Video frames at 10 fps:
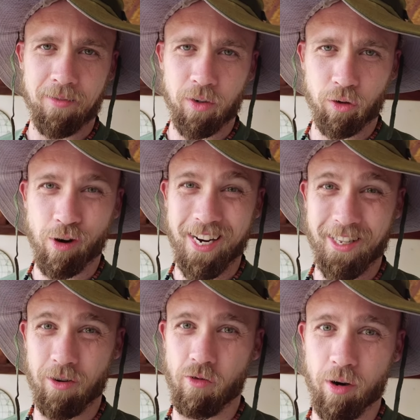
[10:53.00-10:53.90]
Just
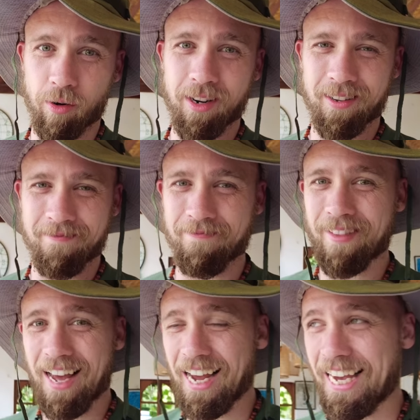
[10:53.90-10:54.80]
crashed the drone
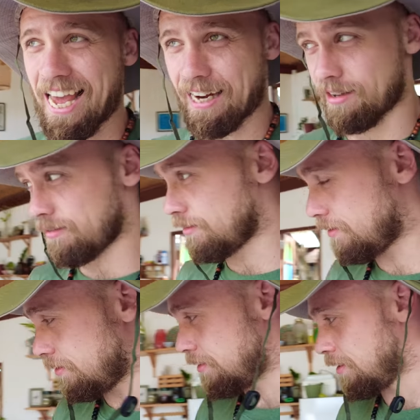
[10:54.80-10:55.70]
again,
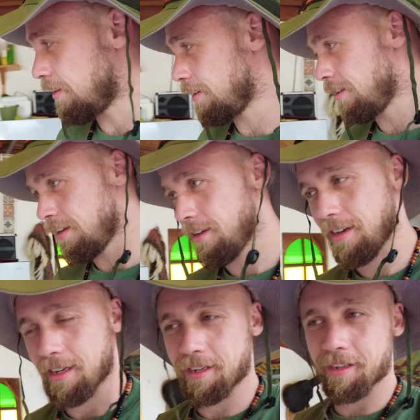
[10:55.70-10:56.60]

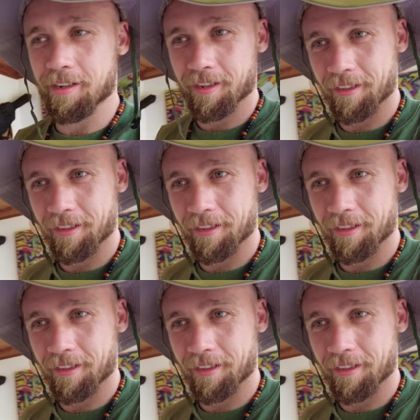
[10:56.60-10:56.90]
and